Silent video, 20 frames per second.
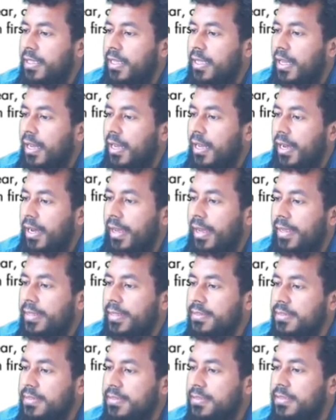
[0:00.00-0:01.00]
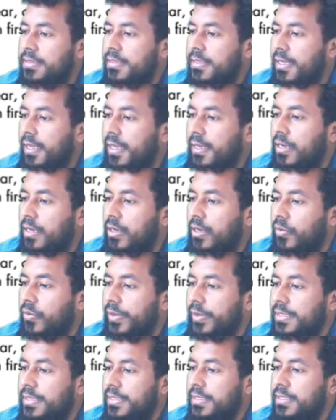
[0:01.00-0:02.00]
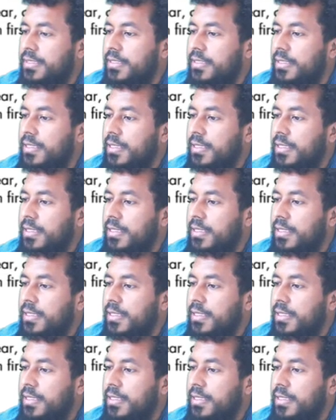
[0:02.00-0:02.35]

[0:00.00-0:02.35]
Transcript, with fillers: highest and lowest.